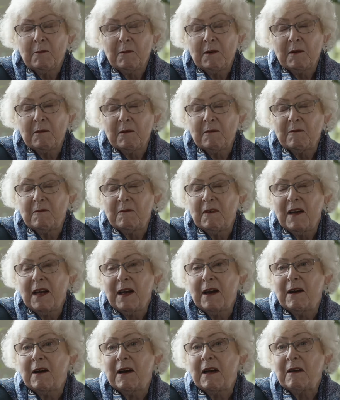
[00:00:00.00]
We were
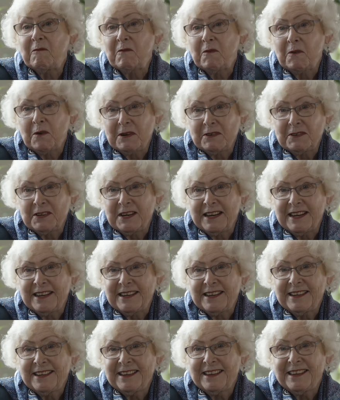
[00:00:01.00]
very
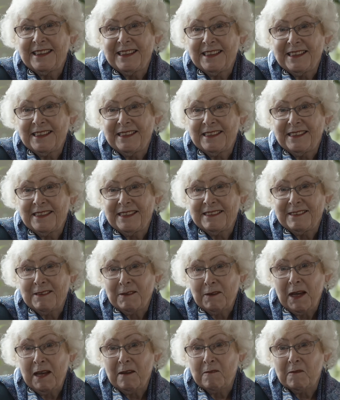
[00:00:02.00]
fortunate
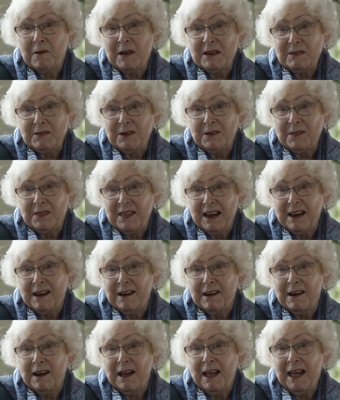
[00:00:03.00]
to have Richard
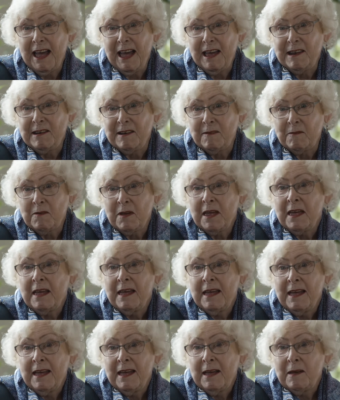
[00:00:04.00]
there and
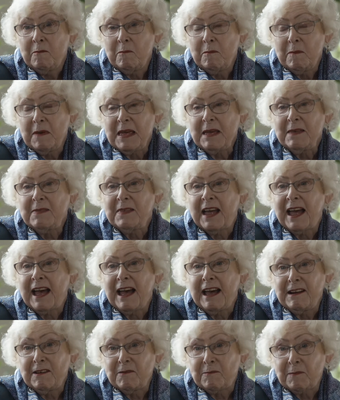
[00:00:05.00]
be the
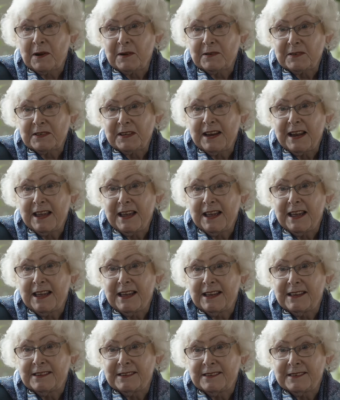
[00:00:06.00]
kind of person he
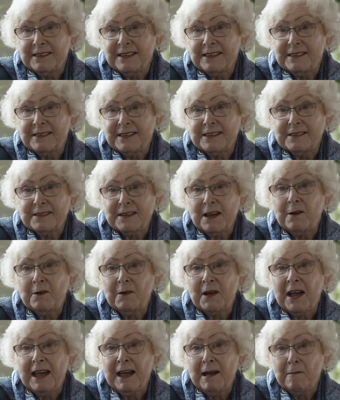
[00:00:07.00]
is that says,
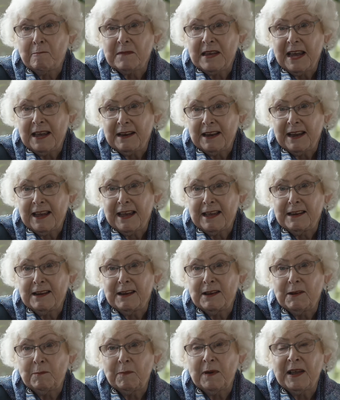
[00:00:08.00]
okay, I'm
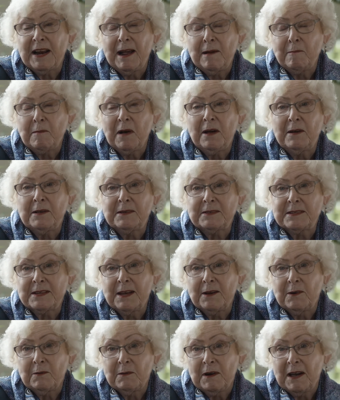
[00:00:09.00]
dedicated, but I'm
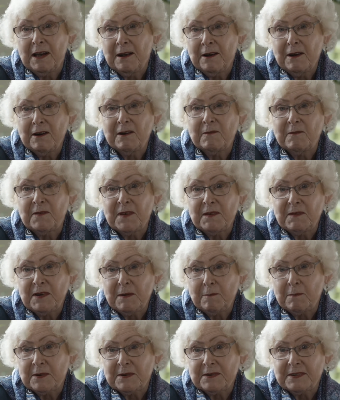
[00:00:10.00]
also
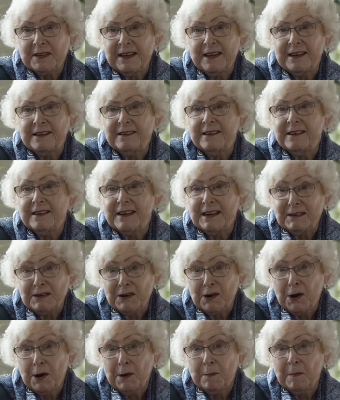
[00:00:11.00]
150%
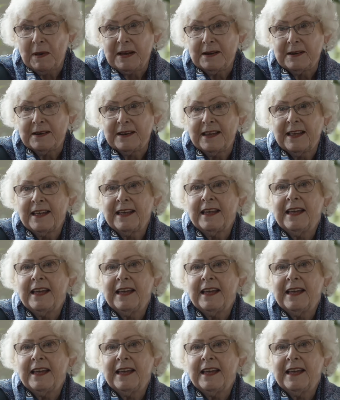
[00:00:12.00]
determined